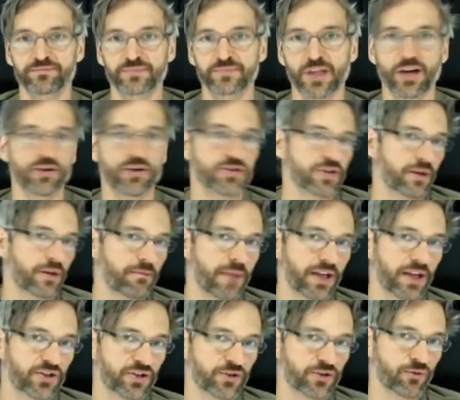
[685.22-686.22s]
So I
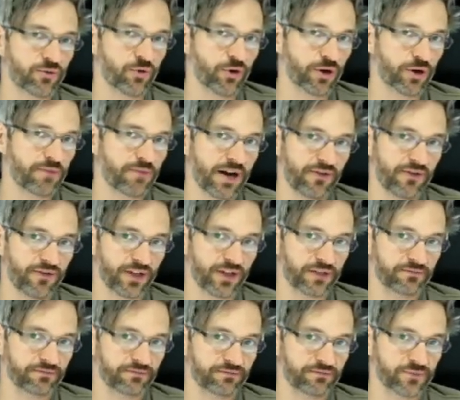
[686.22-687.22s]
mentioned Warren Buffett.
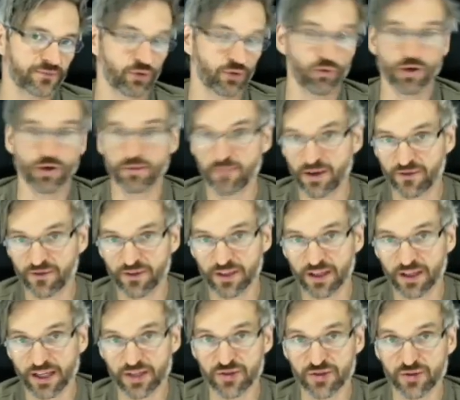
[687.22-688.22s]
So Warren Buffett
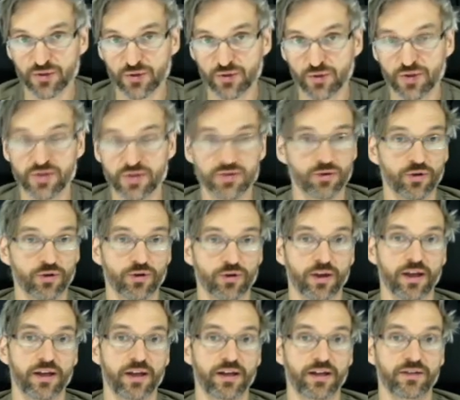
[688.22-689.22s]
likes to do this, or
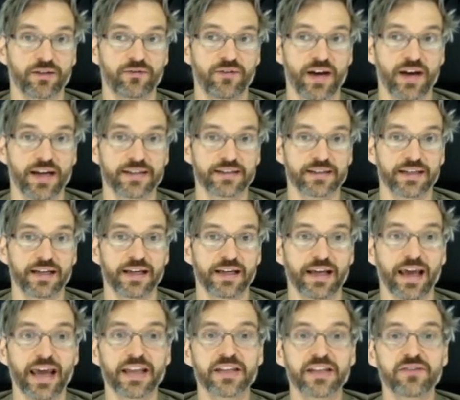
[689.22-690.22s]
in fact,
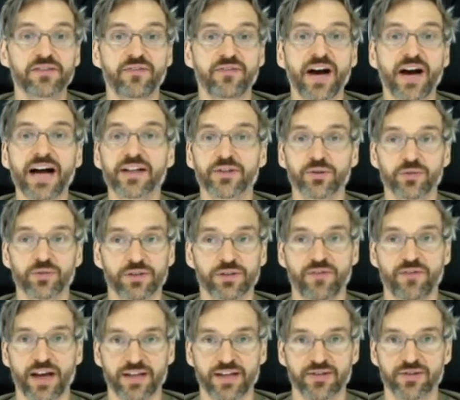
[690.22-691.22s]
any value
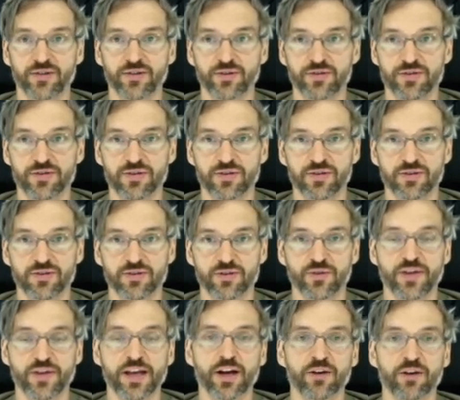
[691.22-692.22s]
investors. So
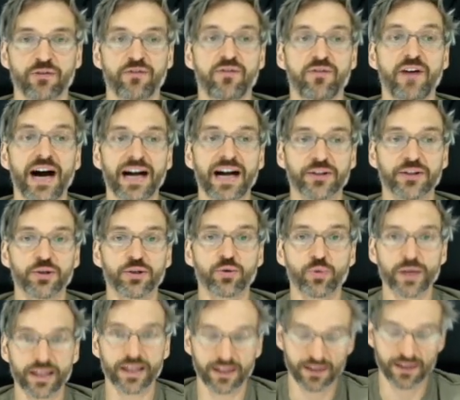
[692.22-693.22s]
they are
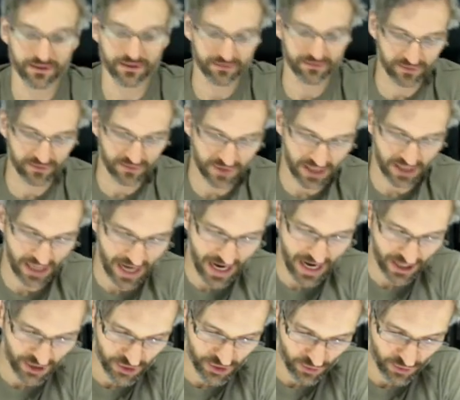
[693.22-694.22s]
valuing the
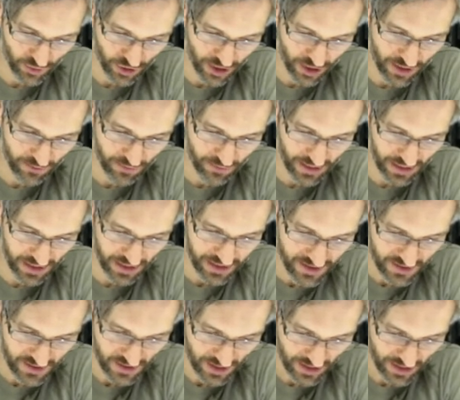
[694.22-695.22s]
actual
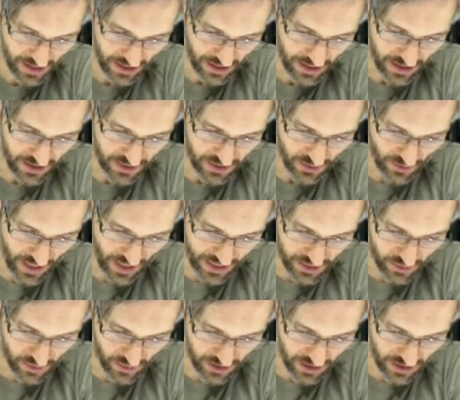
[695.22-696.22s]
companies. So that's
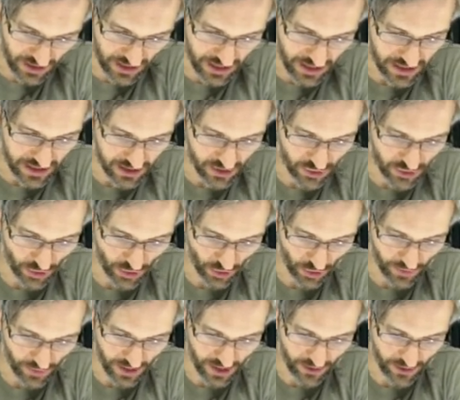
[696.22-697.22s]
what the key
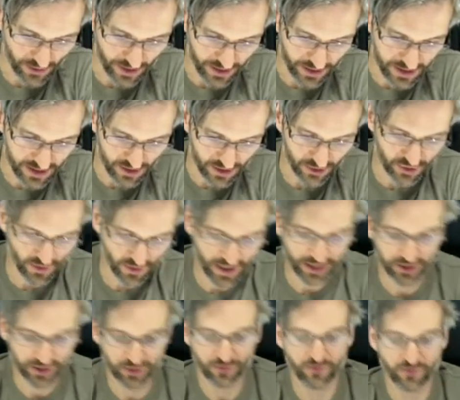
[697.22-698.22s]
term here is. They're
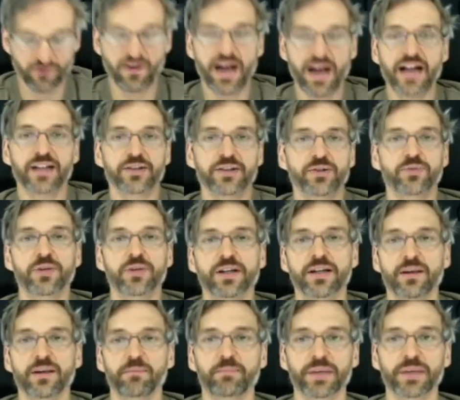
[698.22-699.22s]
trying to value a
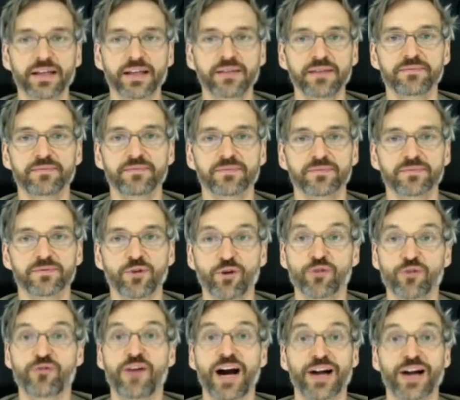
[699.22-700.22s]
company, or
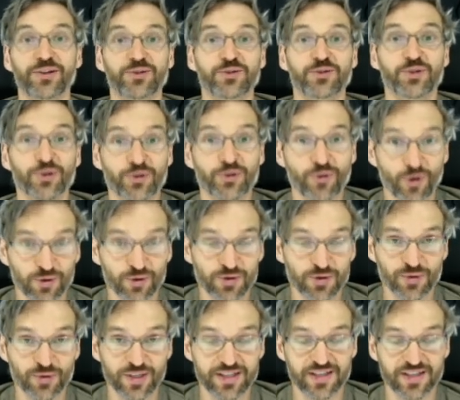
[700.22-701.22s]
value your
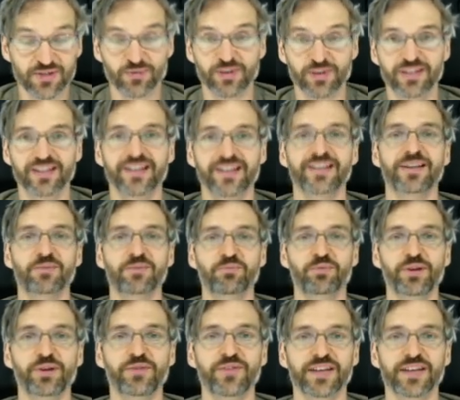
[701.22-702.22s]
groceries, as we did in the
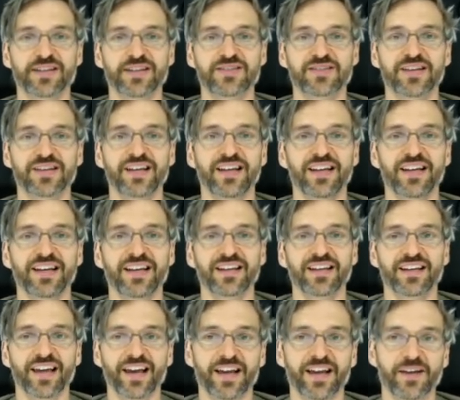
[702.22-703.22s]
previous
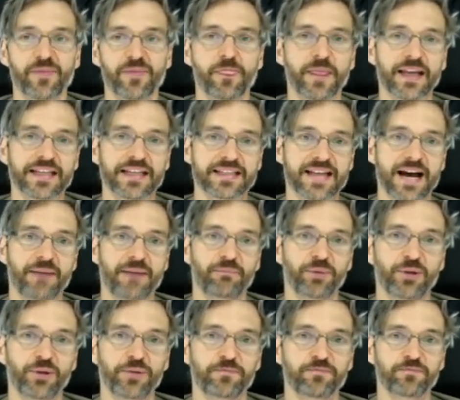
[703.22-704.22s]

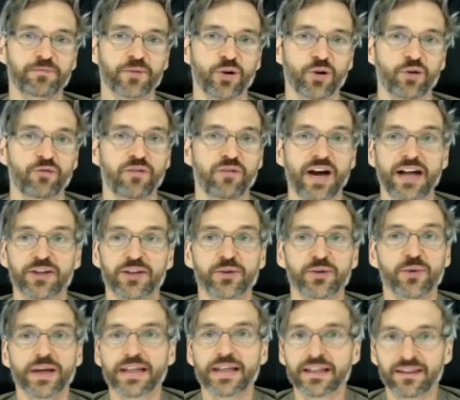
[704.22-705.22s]
example, or value
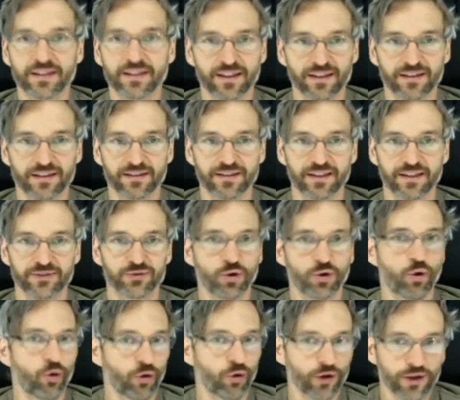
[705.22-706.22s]
anything, a
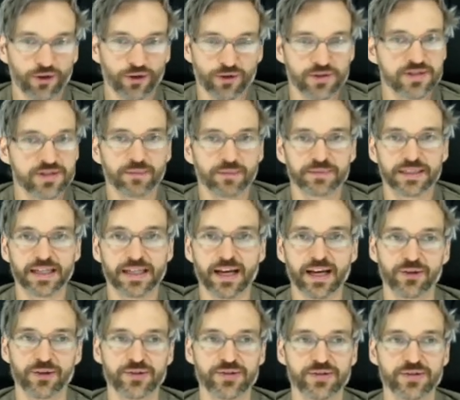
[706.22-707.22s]
toy or something
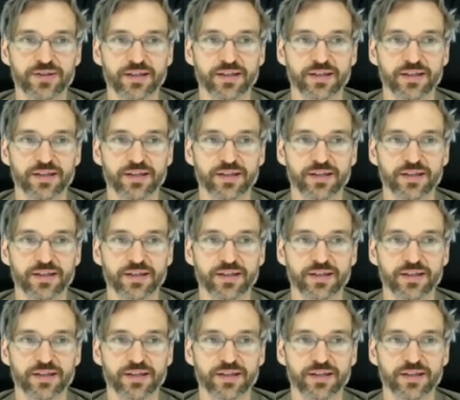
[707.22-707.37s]
else.